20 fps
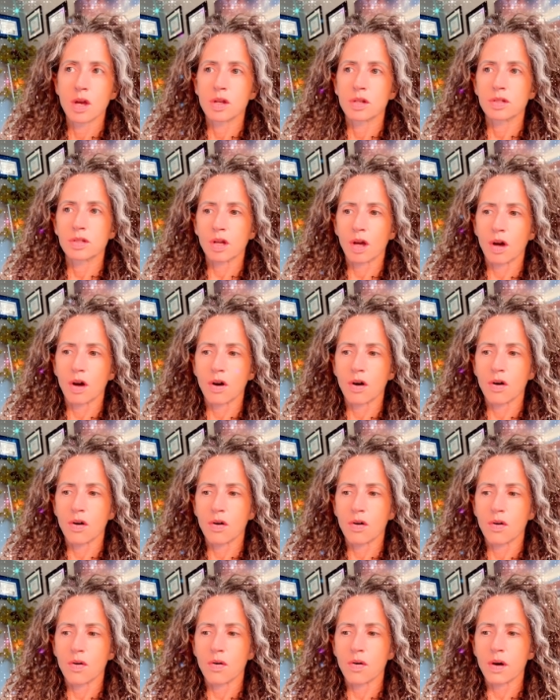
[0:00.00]

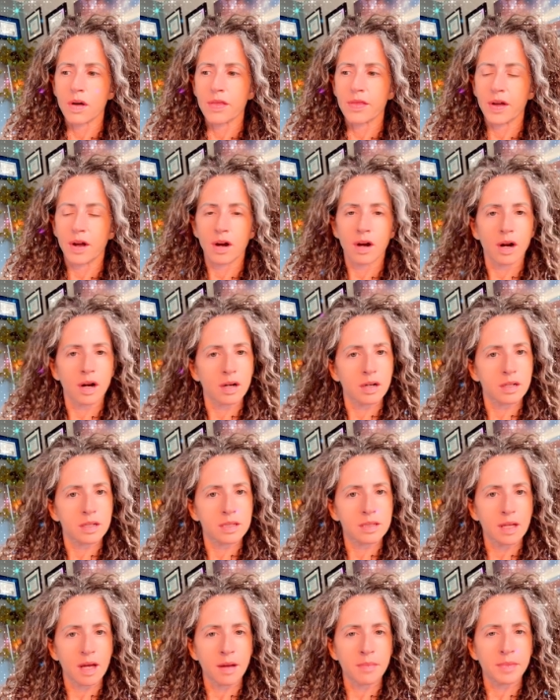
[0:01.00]
So there are
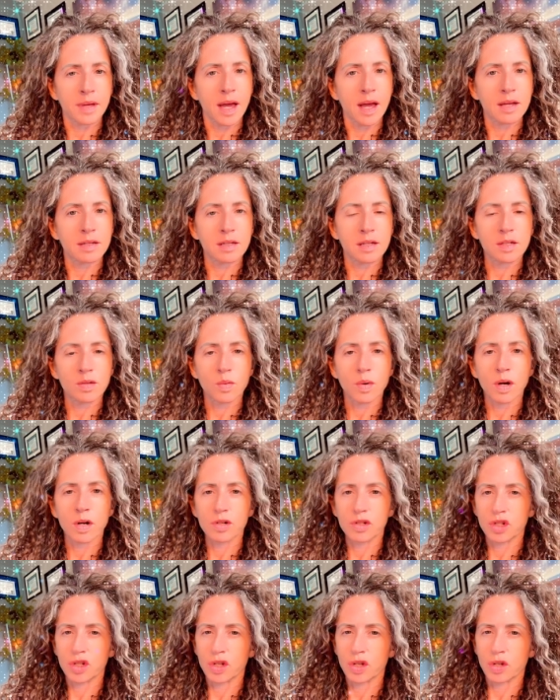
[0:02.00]
some cases where
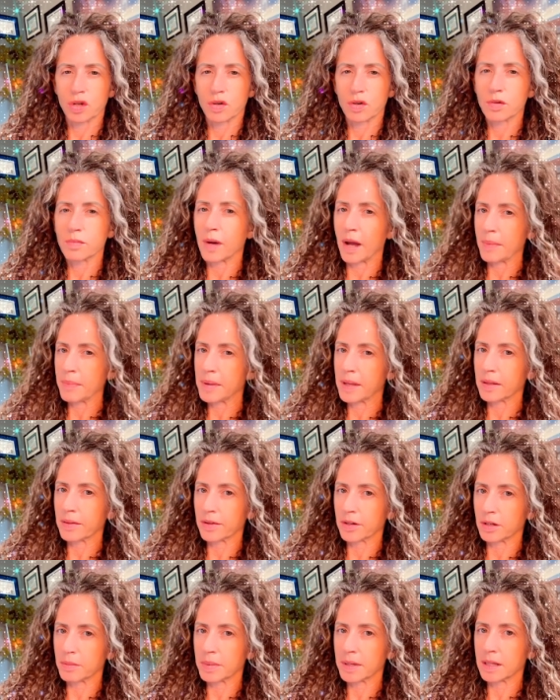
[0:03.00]
two might be a
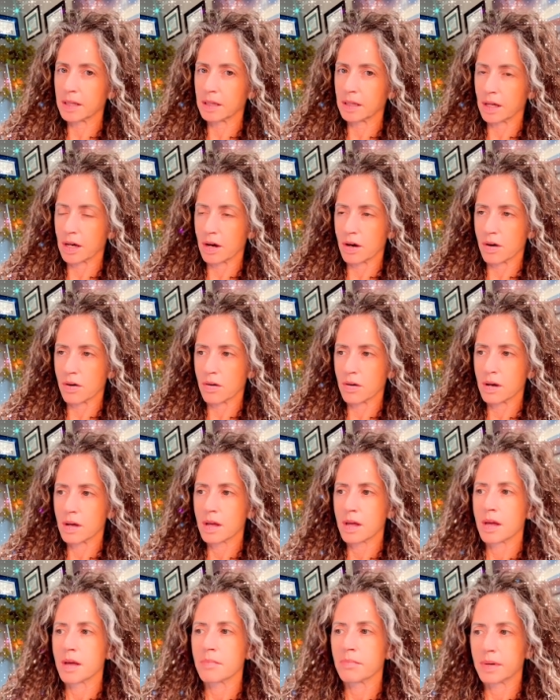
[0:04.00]
little bit low,
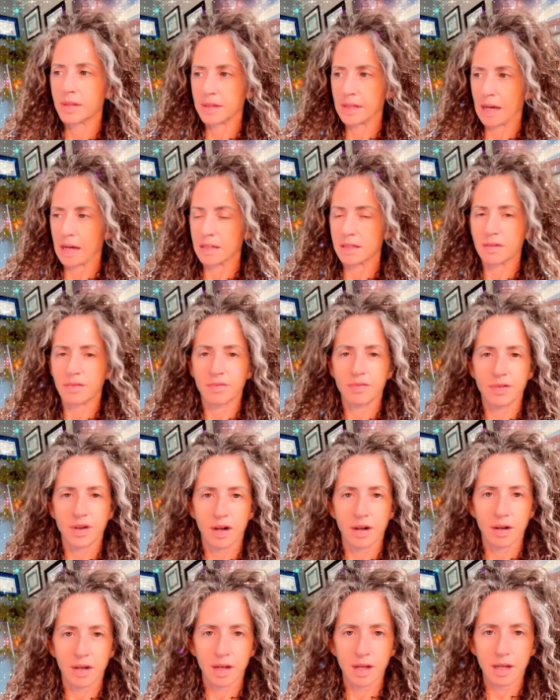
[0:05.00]
but that's
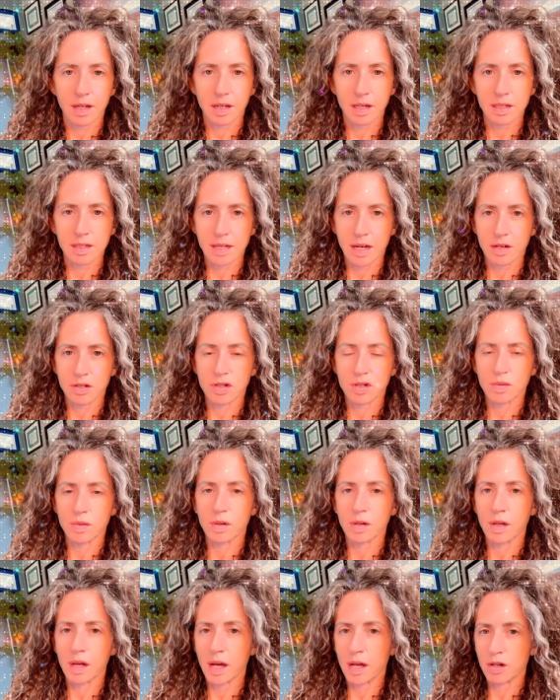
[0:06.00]
very
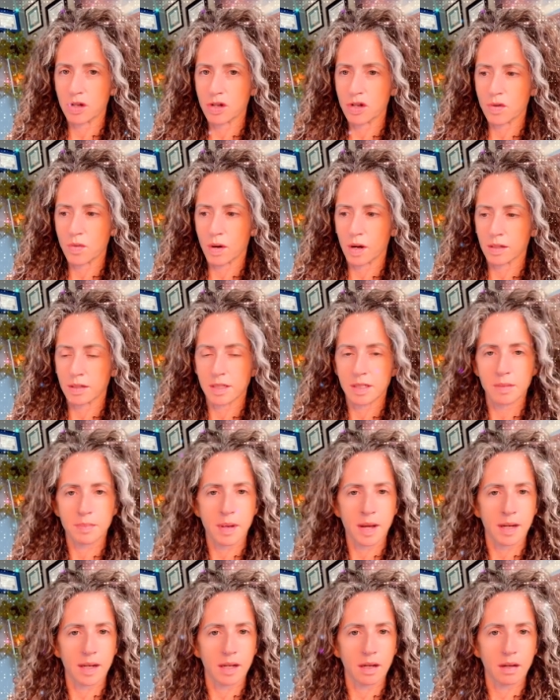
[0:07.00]
contextual and nuanced
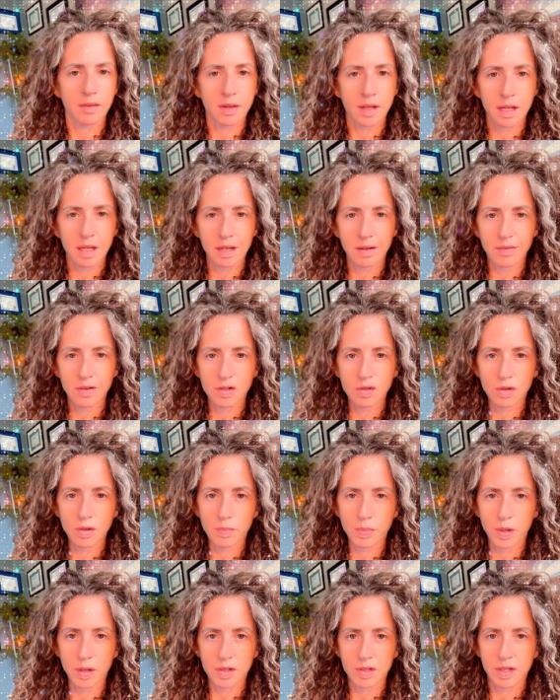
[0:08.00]
depending on the individual
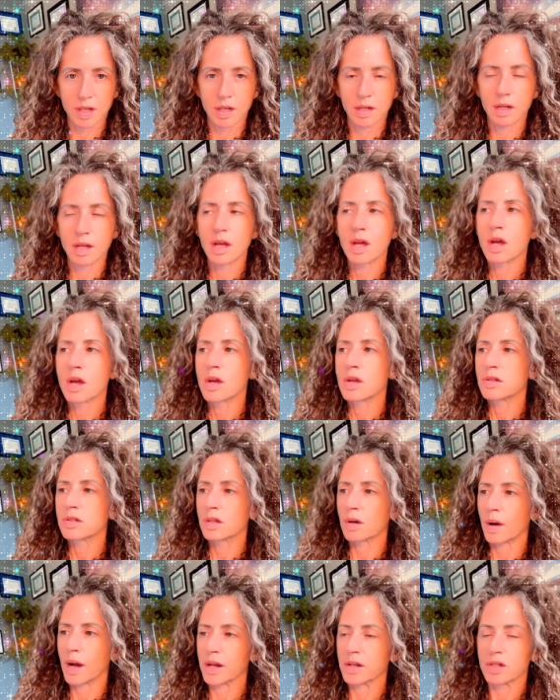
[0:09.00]
person.
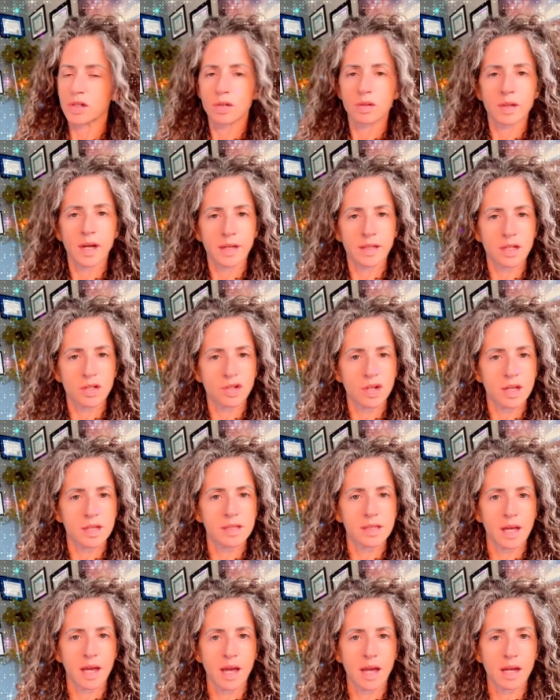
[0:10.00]
So I do like to just
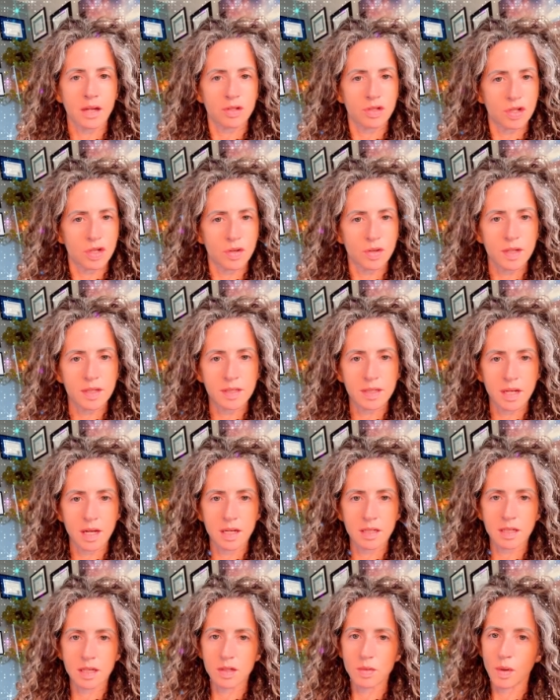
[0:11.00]
say two to
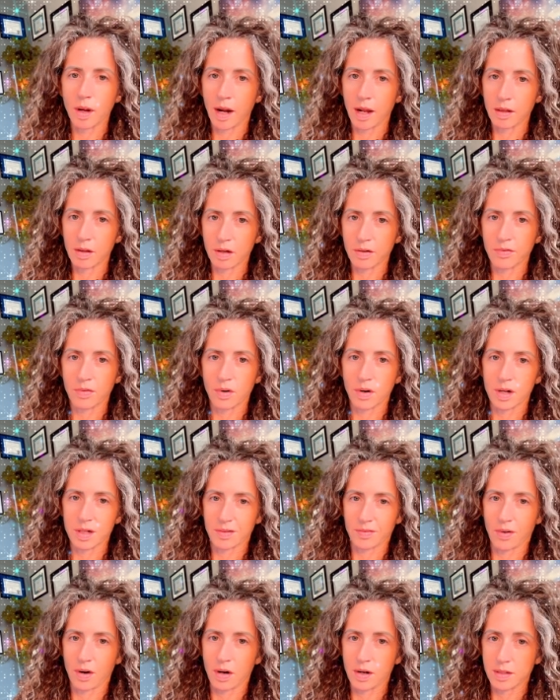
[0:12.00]
six is what I look for as
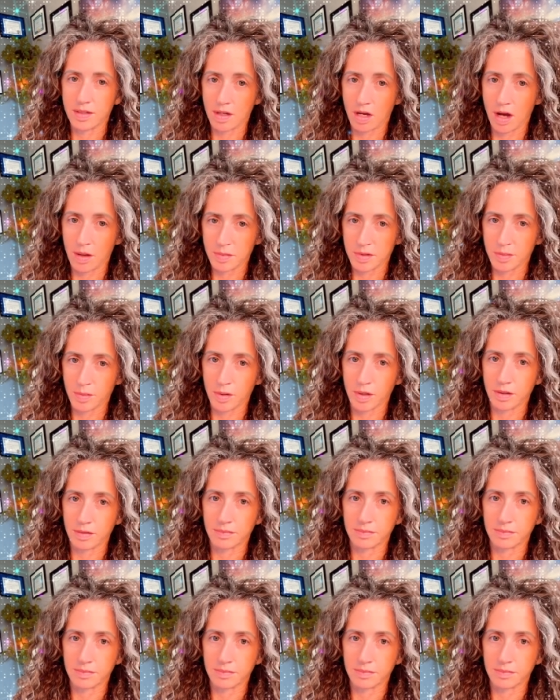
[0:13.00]
far as optimal.